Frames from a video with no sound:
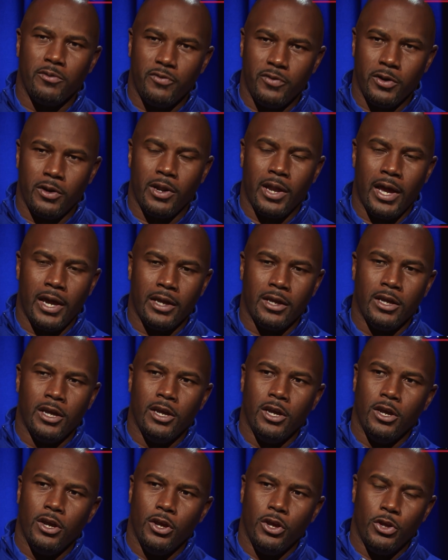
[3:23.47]
to feel like
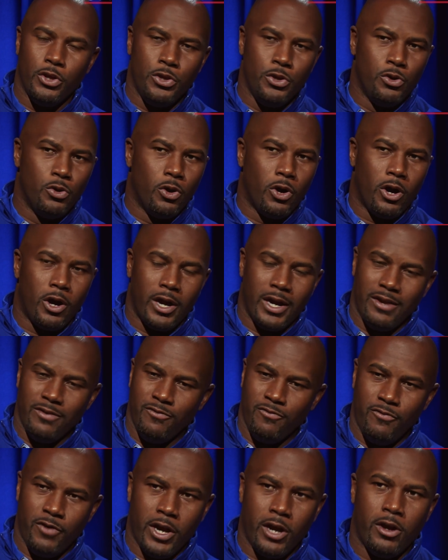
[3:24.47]
you are a
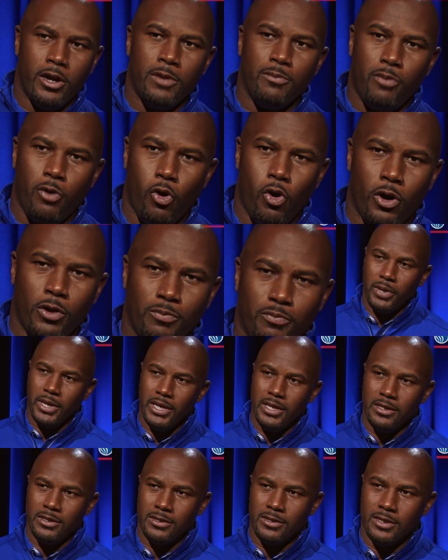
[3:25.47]
very important
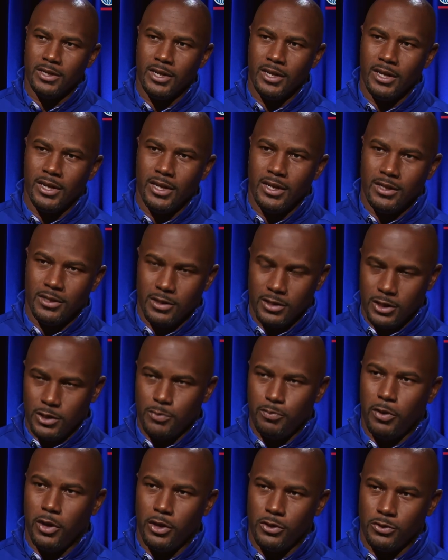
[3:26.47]
piece to
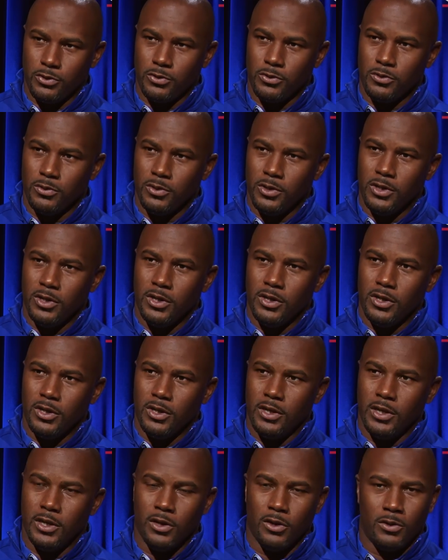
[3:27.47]
this puzzle.
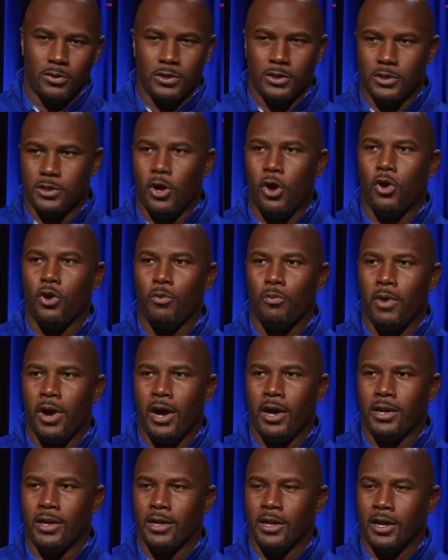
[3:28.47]
You know, and you talk
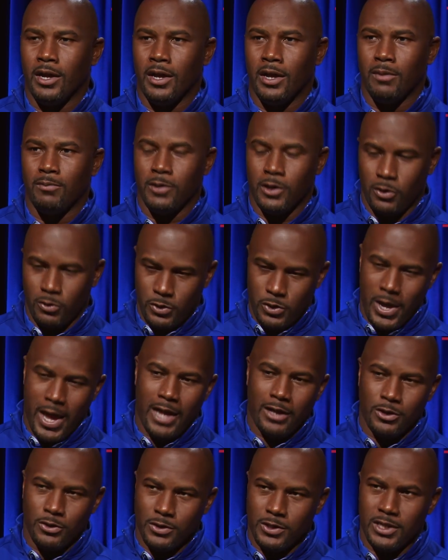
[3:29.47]
about it,
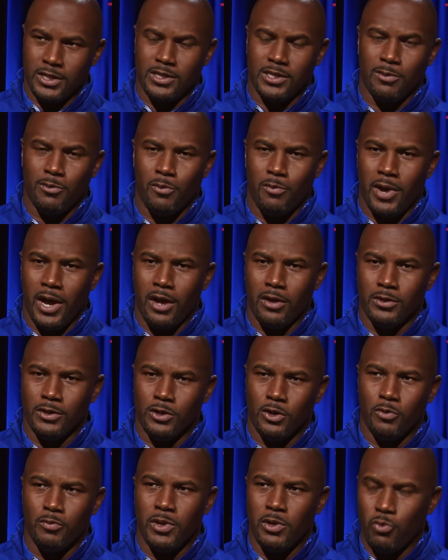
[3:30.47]
you said something about,
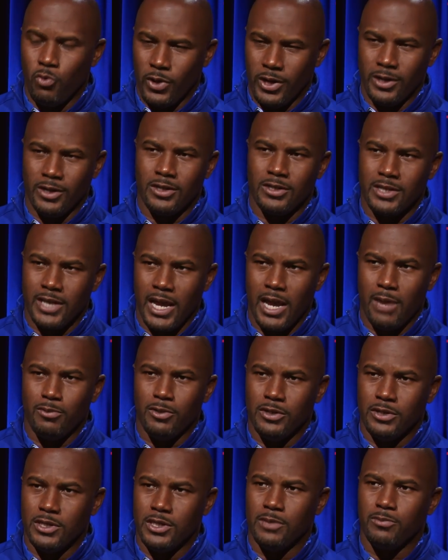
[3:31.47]
you know, me winning a
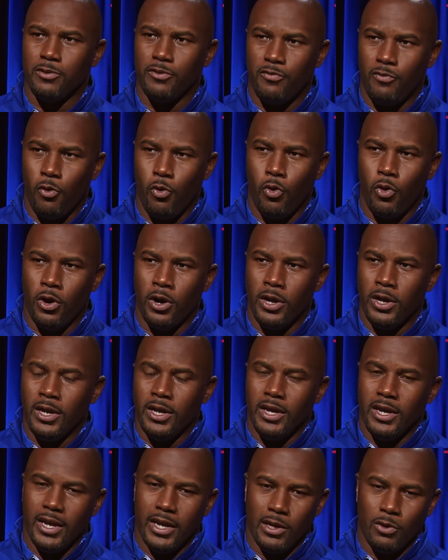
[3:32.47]
championship before.
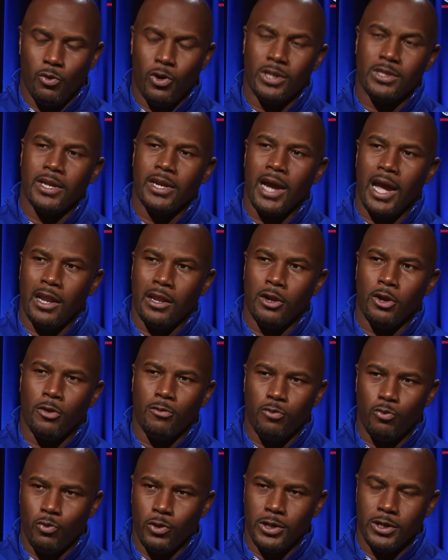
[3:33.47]
And the one thing I
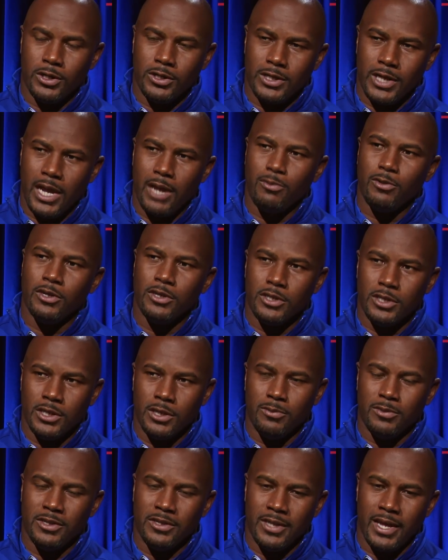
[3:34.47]
learned from winning a
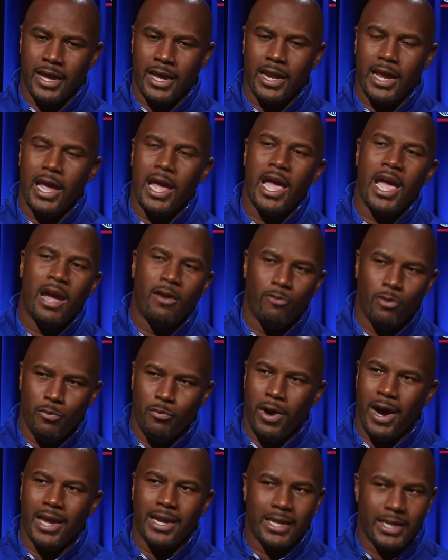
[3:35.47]
championship is that
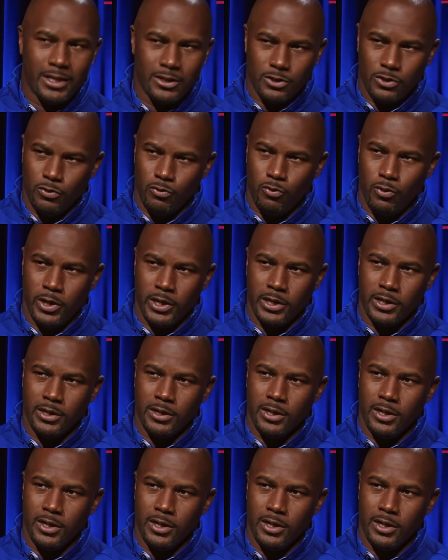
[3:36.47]
everybody gets the ring.